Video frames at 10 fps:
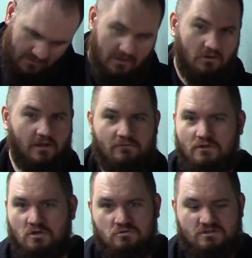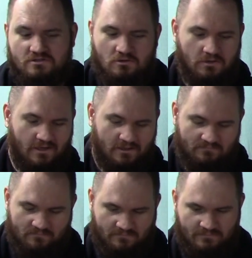They don't get views. It's okay.
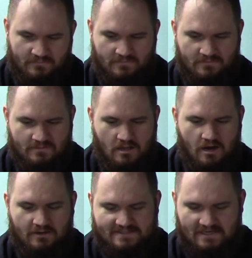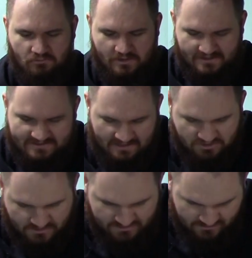All right, I'll start with
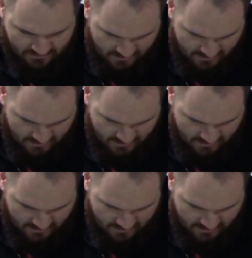accessories.